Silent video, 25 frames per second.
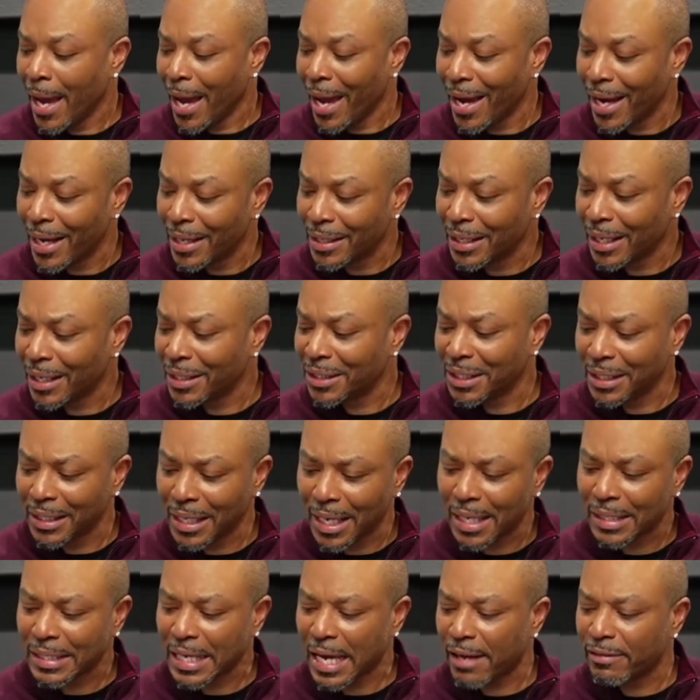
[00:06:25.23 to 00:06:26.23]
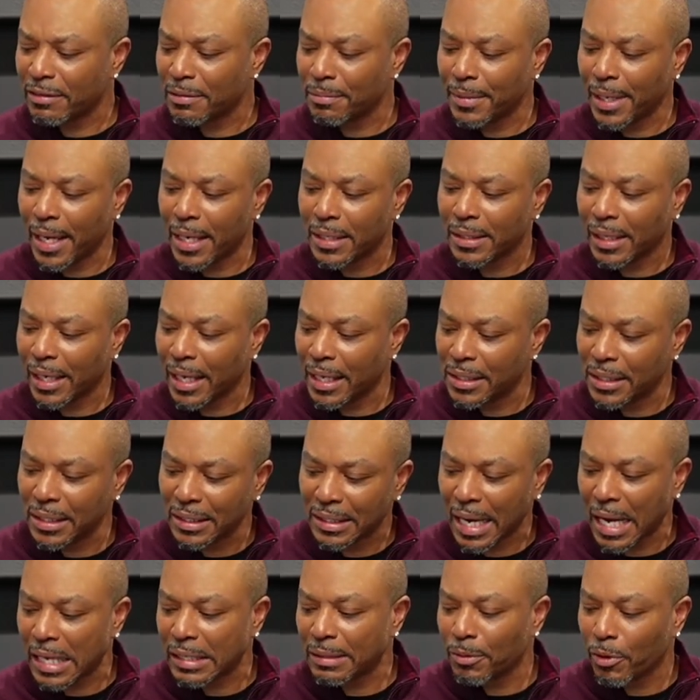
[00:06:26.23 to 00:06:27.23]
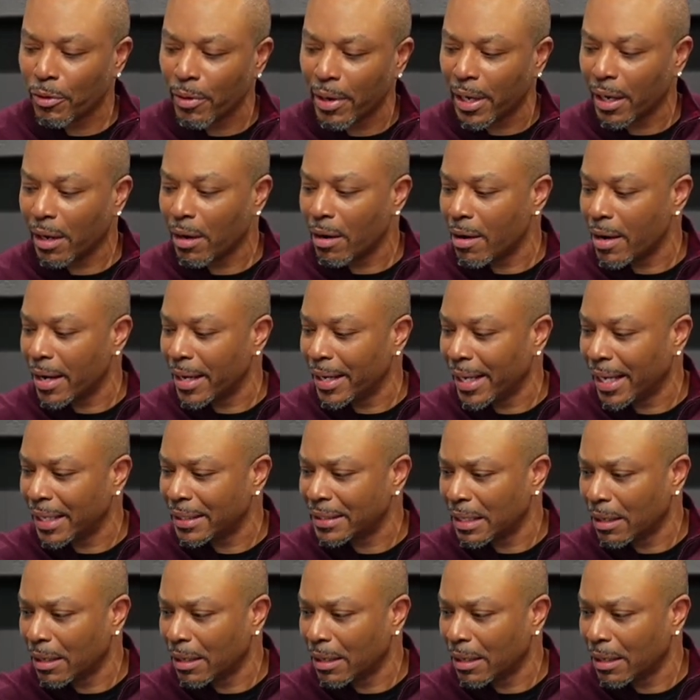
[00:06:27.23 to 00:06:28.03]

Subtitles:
And she does have some debts. Again, she's got some credit card debts.